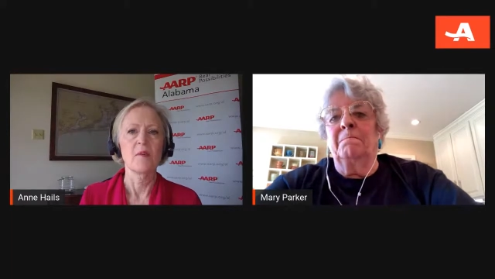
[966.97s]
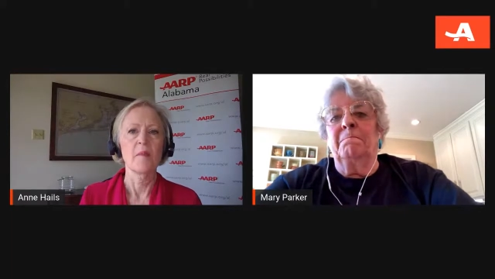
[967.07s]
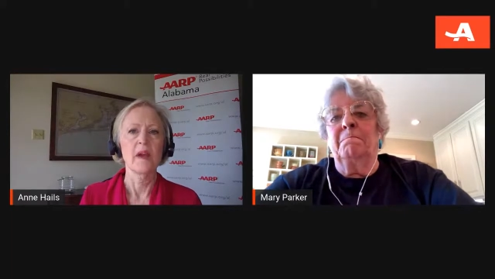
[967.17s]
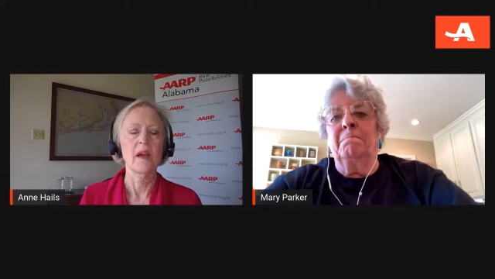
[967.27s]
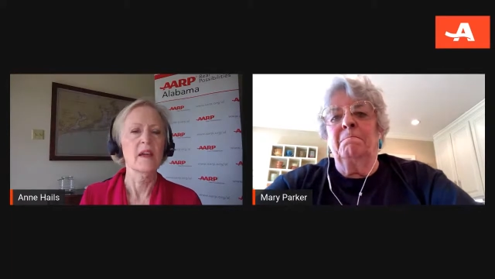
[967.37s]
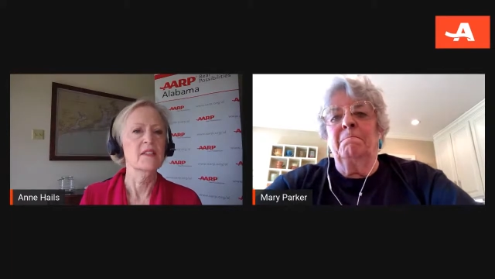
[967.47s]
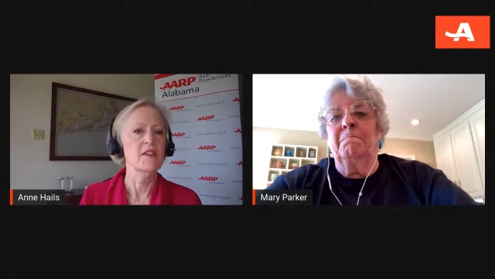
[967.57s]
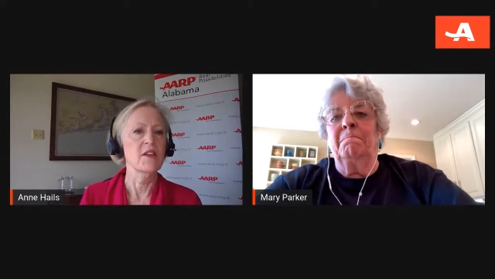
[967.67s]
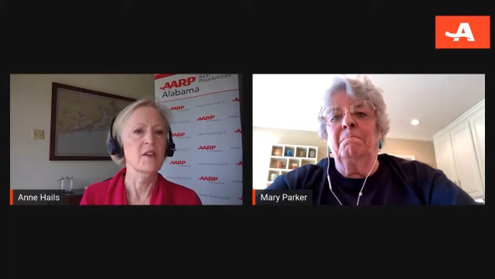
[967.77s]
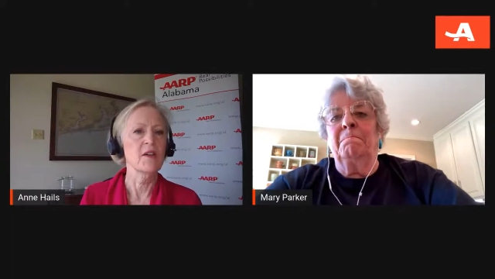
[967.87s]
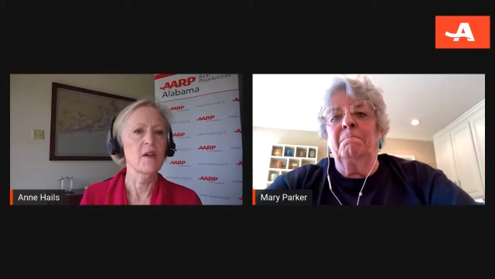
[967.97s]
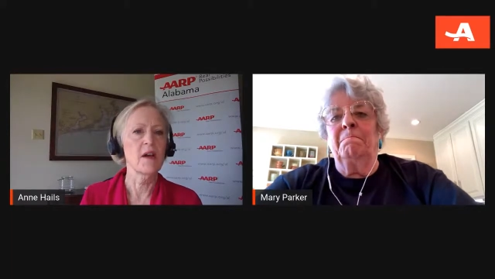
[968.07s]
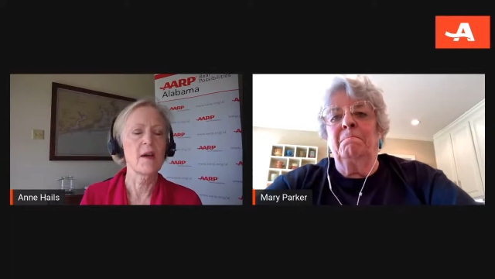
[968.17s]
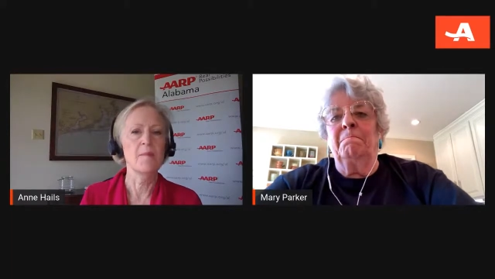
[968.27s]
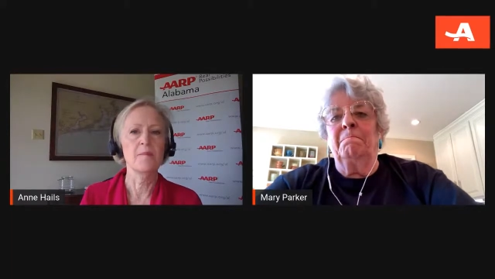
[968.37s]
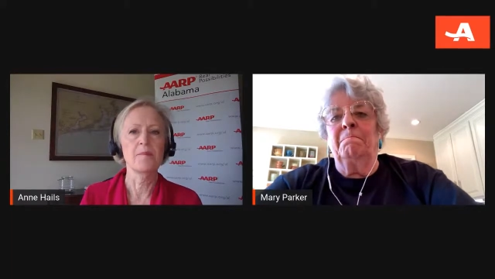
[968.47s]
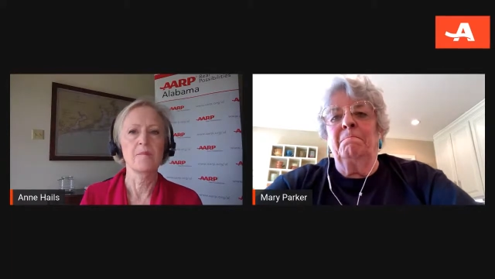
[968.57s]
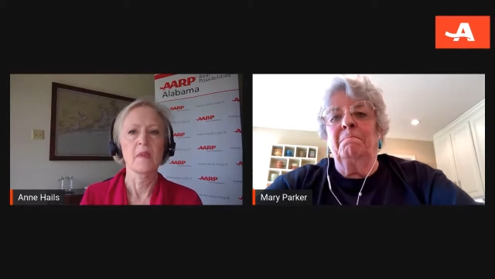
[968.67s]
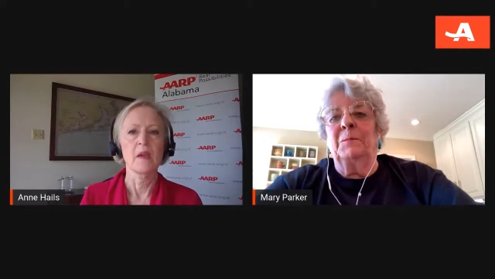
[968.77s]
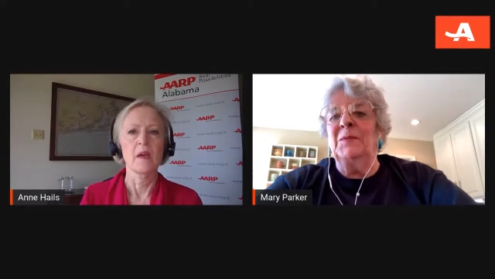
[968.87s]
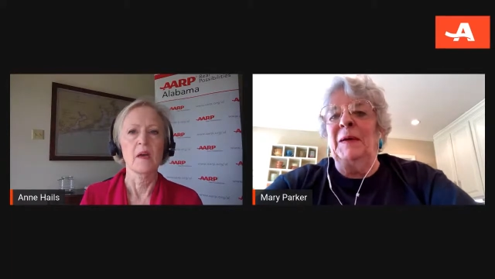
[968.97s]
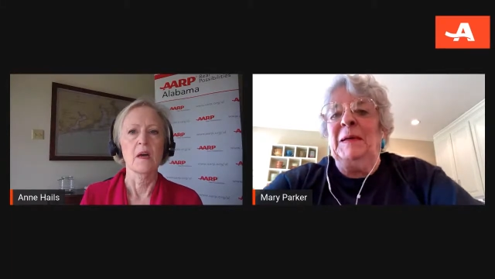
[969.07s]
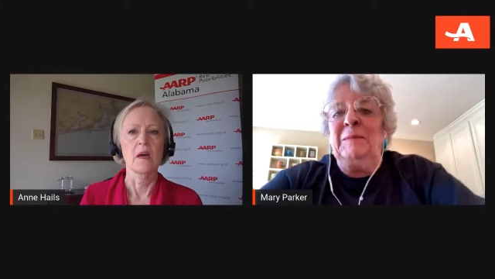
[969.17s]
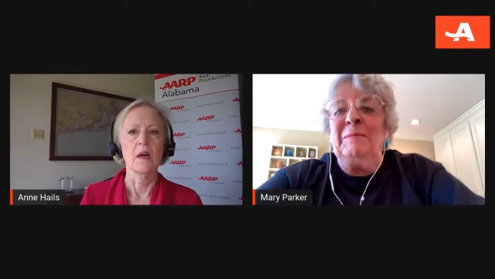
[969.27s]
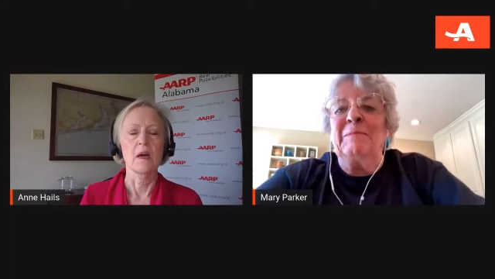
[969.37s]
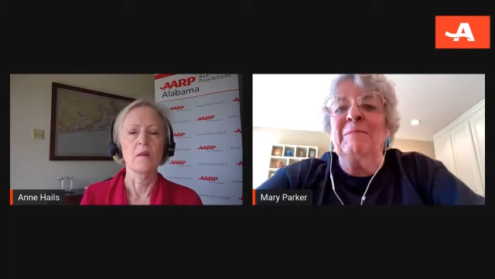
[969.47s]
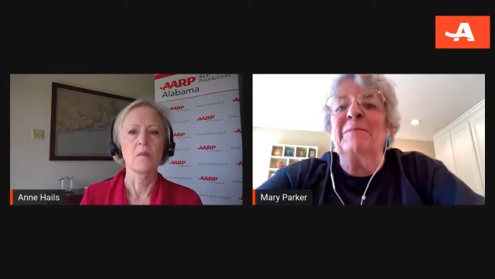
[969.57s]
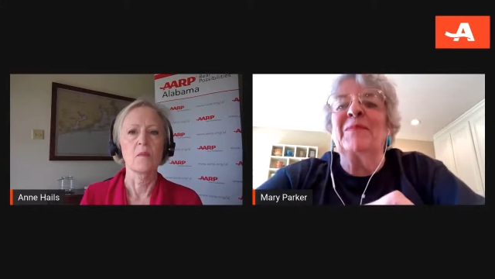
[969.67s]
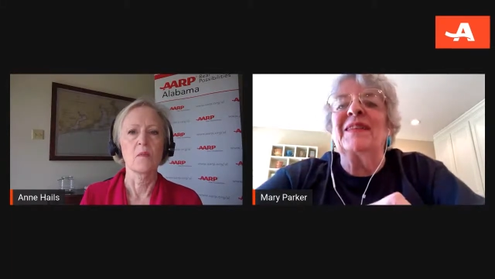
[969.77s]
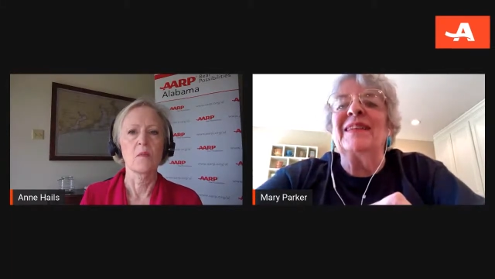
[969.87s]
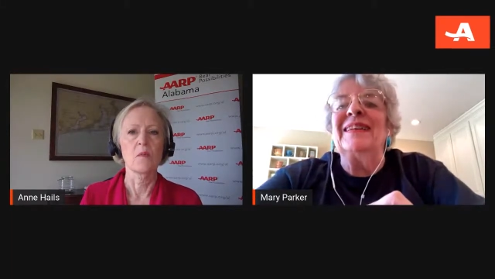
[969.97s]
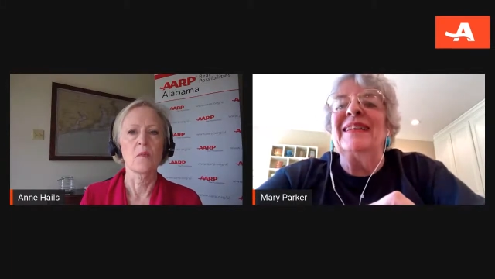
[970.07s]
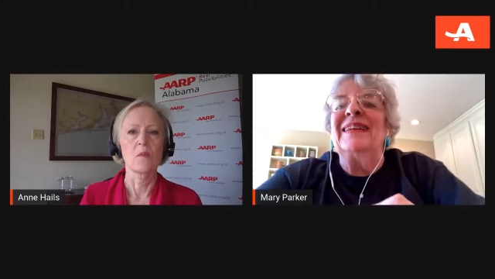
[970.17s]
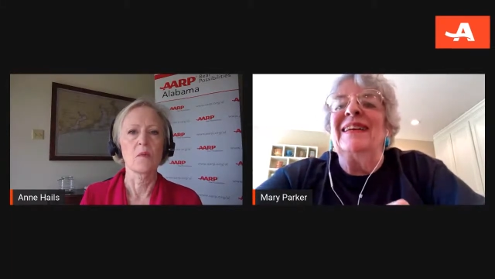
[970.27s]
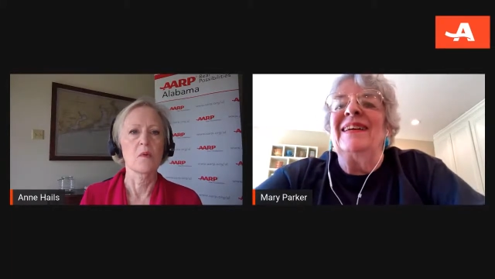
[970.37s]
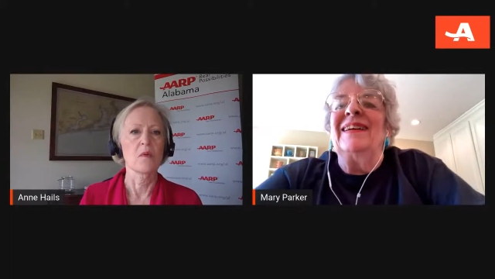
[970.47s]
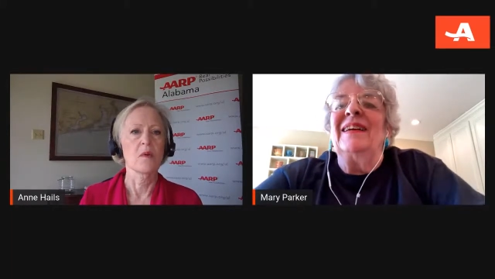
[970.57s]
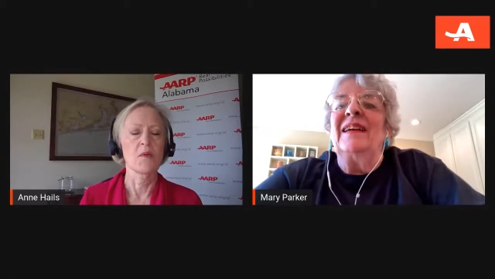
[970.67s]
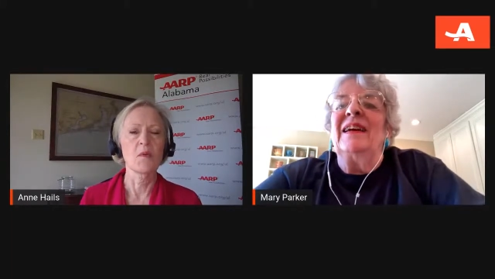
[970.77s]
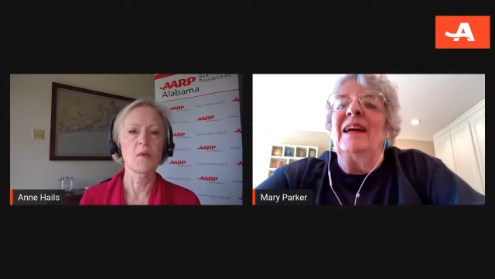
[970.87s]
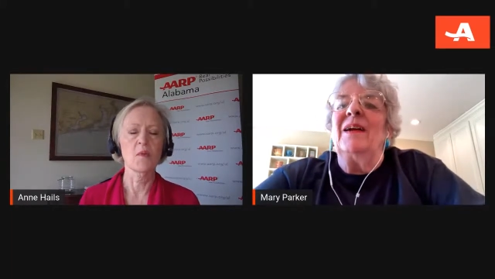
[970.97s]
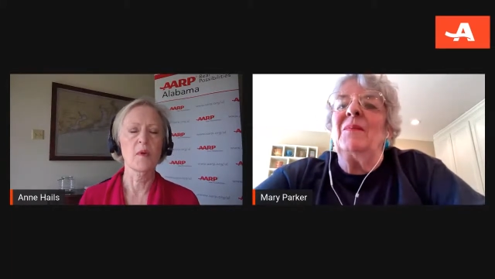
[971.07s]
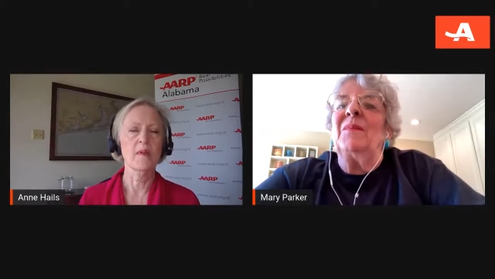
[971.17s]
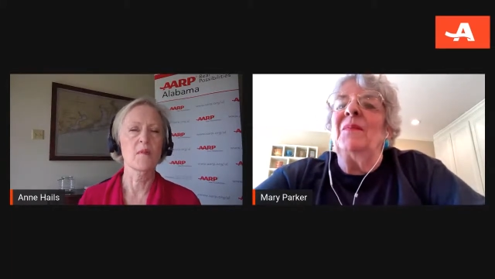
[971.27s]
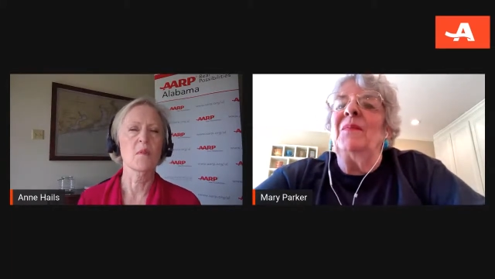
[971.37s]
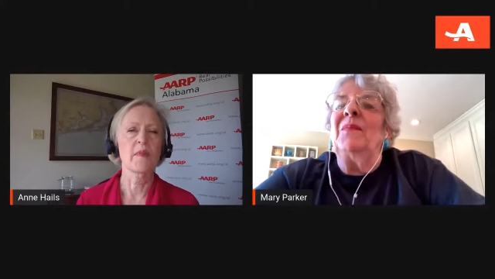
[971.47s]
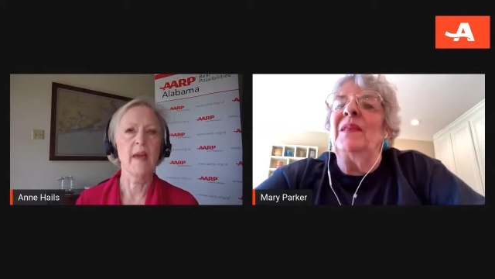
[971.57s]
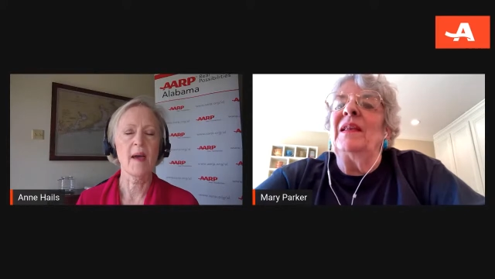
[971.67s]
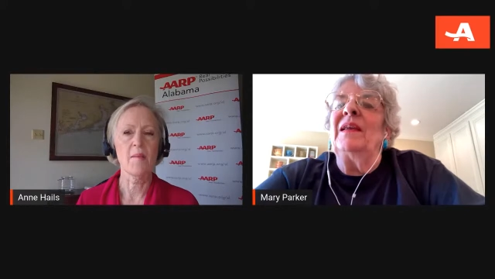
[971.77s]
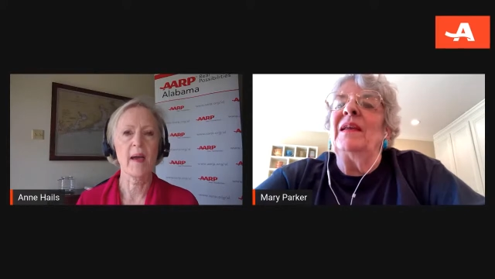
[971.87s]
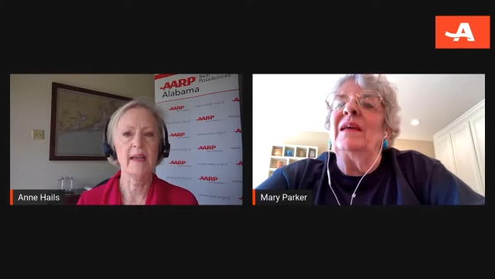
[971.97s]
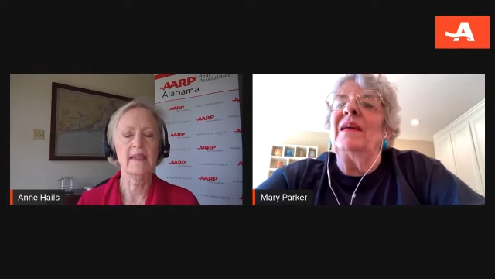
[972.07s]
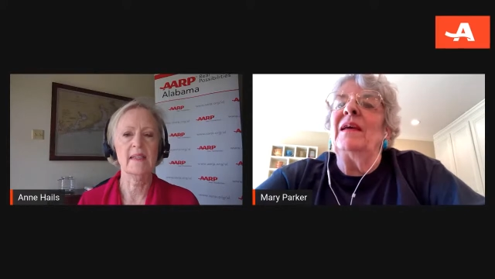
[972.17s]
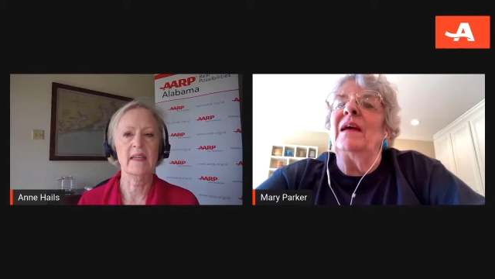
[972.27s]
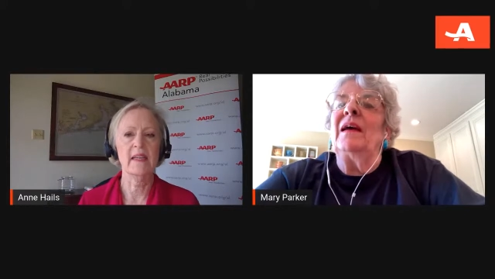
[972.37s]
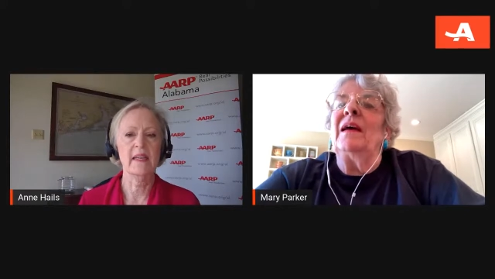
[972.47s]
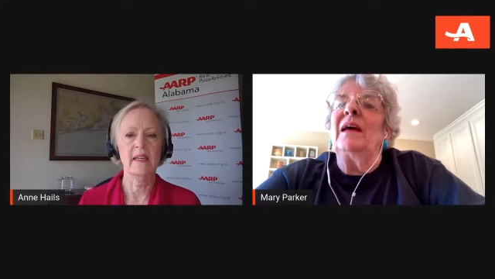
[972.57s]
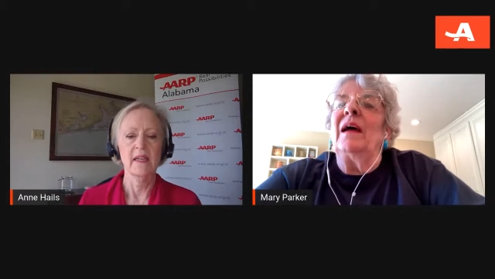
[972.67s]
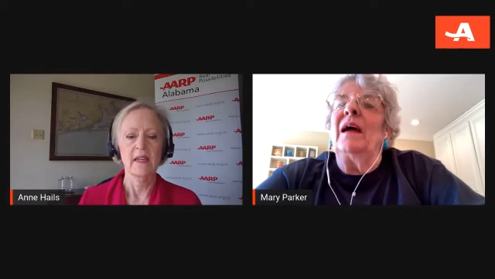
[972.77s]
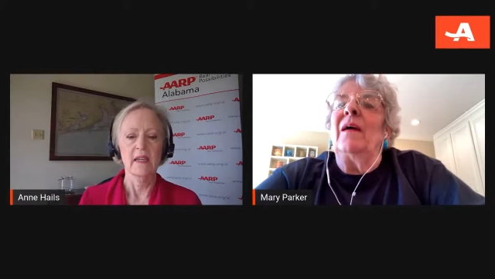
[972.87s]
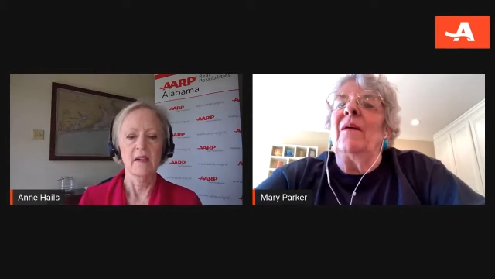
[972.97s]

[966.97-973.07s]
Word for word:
Speaker 1: Well, Mary, do you um uh, yes, ma'am. With with that painting,